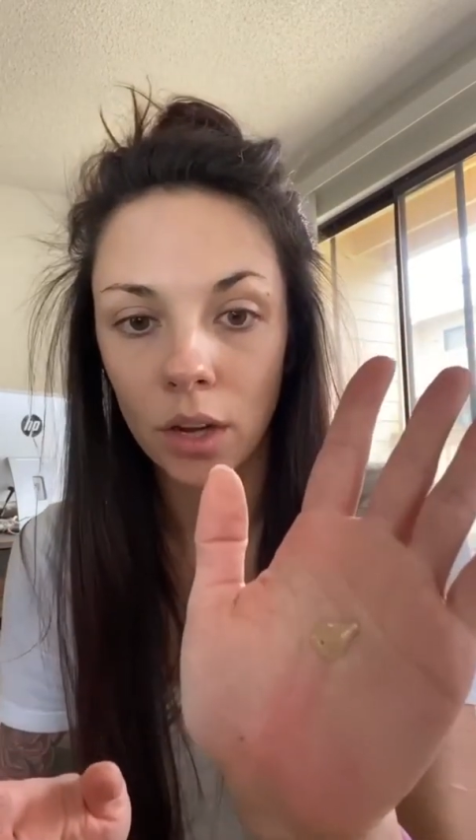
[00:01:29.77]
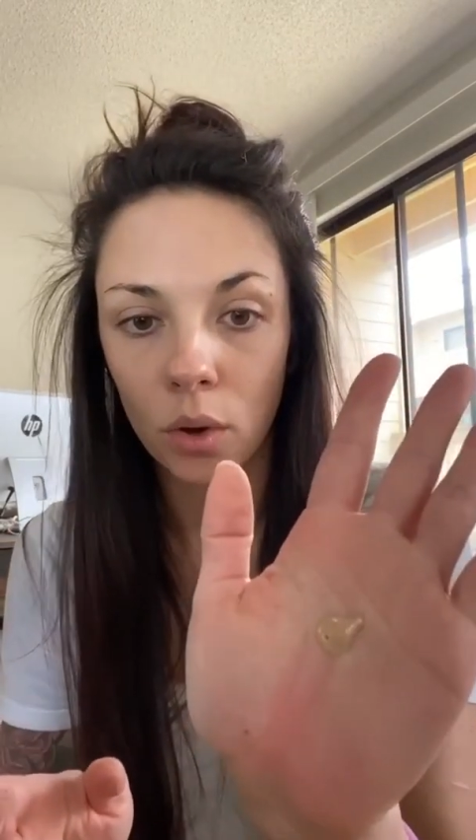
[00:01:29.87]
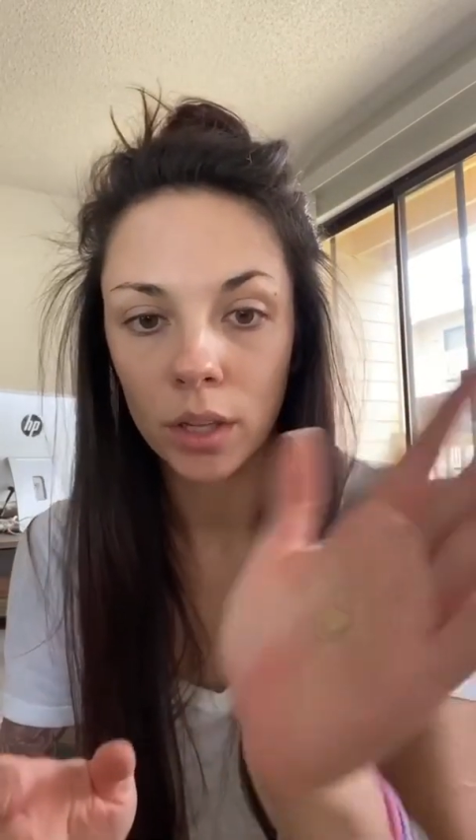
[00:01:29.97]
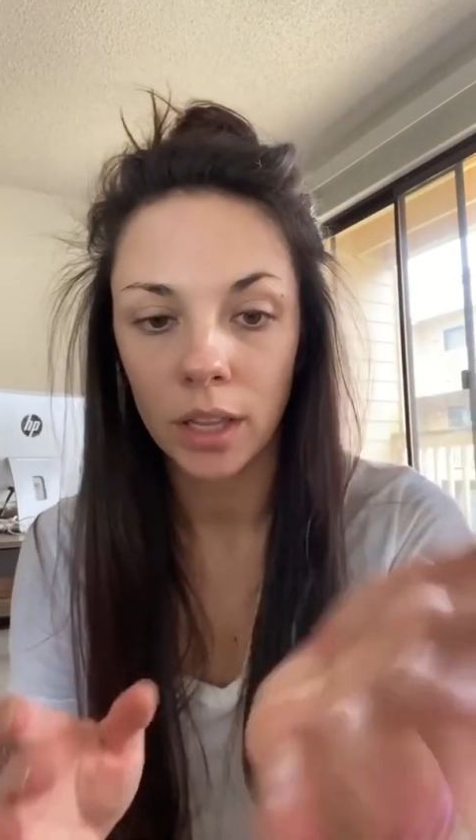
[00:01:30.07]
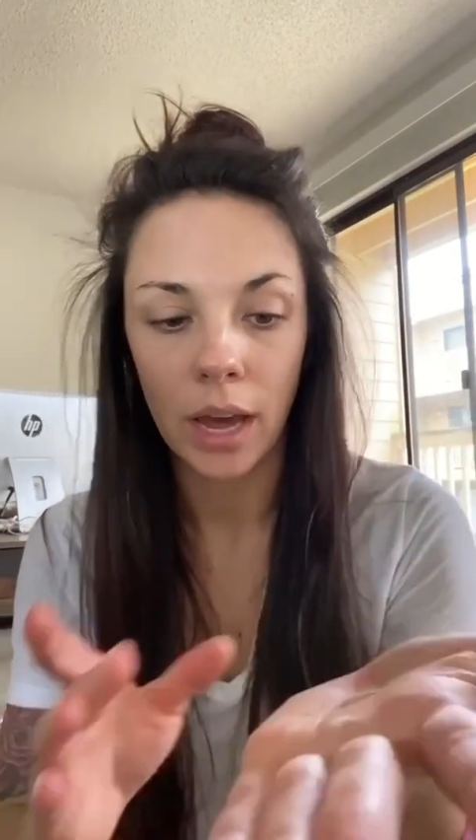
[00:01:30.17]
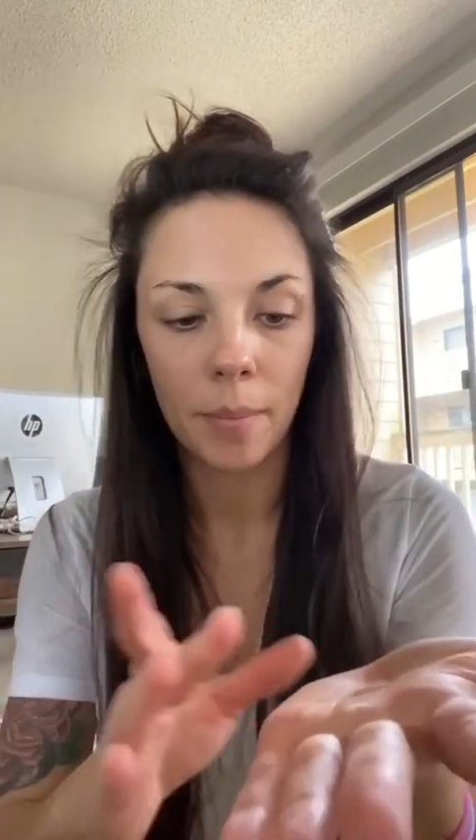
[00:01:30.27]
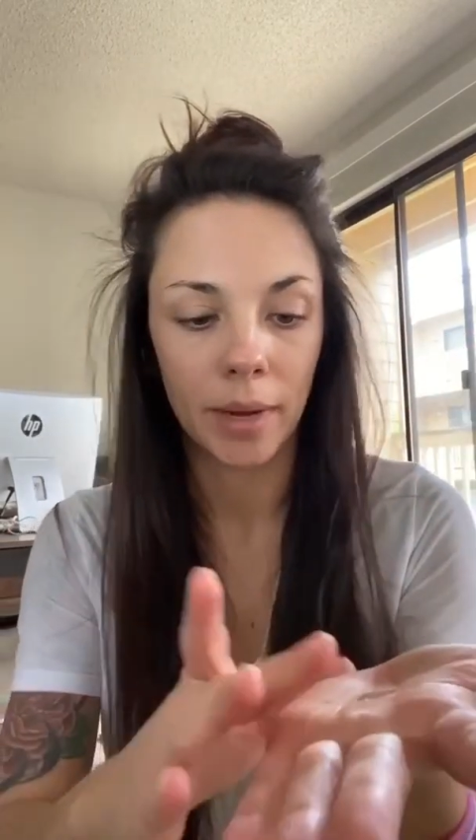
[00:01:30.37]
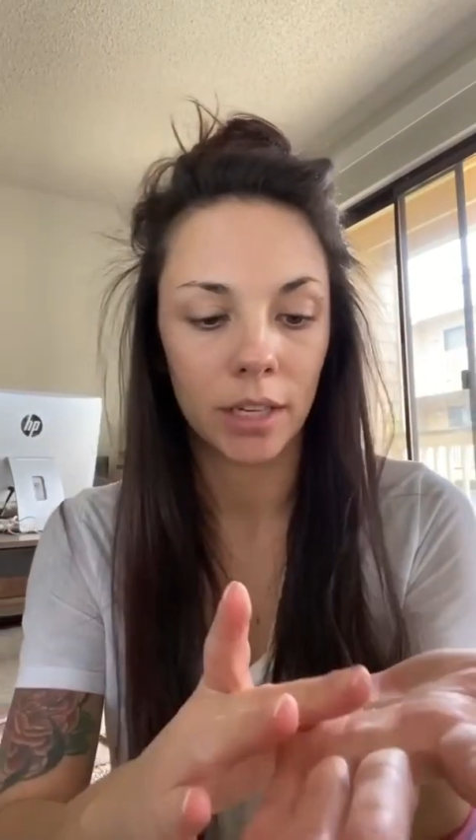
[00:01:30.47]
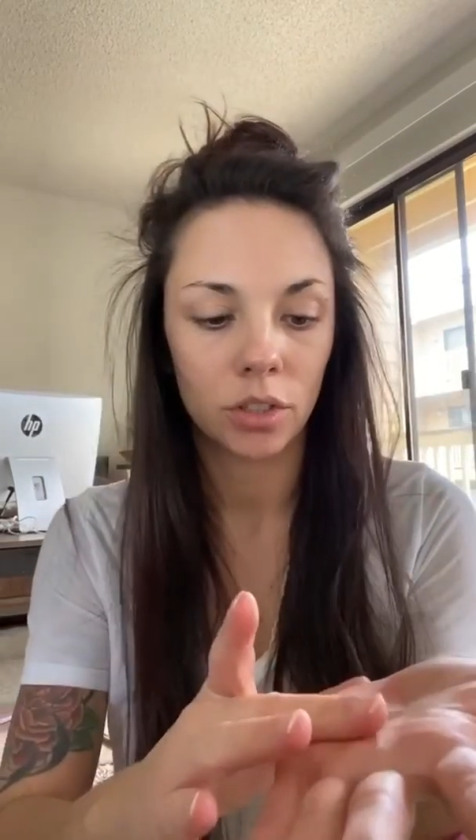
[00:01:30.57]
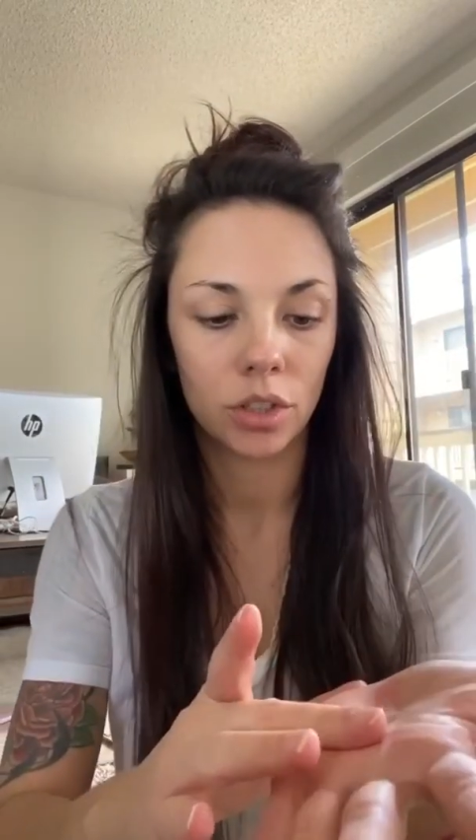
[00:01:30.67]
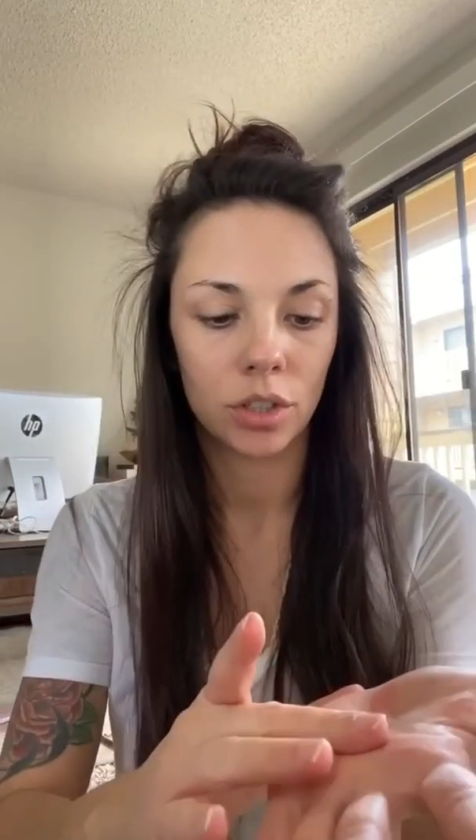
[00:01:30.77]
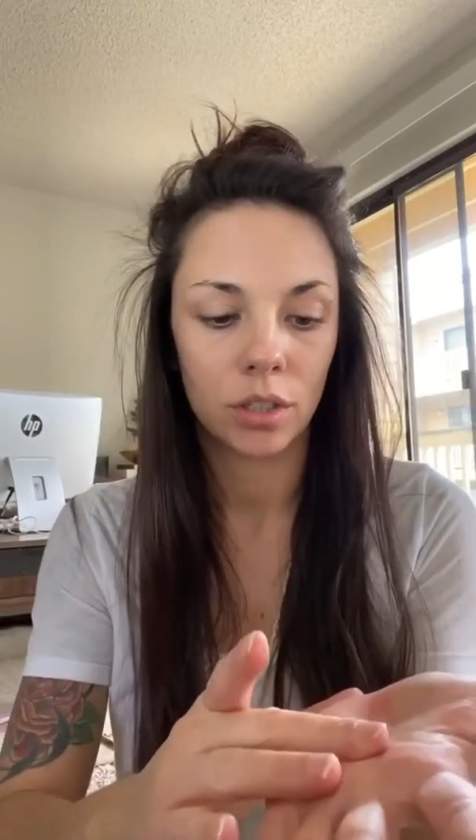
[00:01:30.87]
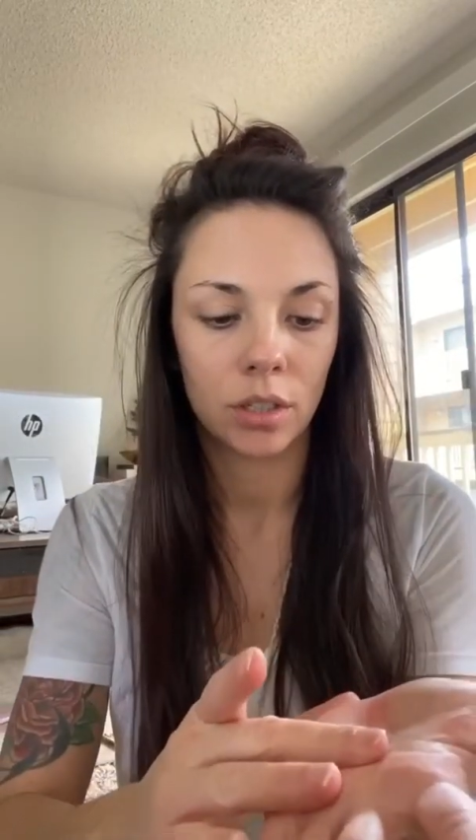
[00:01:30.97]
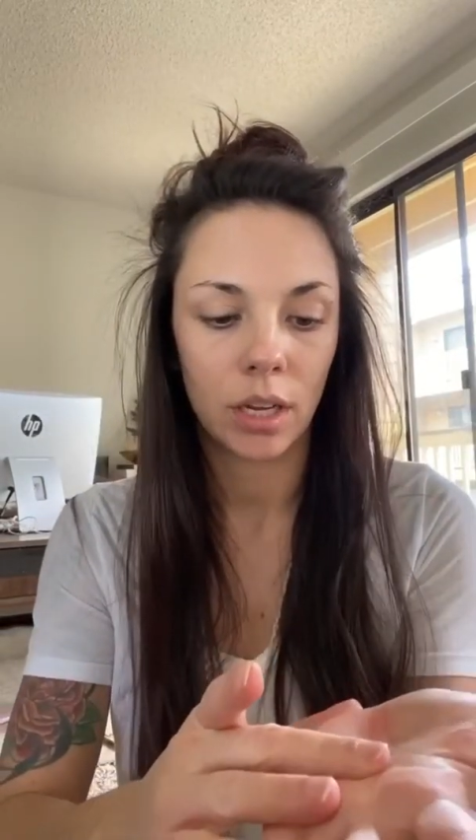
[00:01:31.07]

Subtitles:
only that much.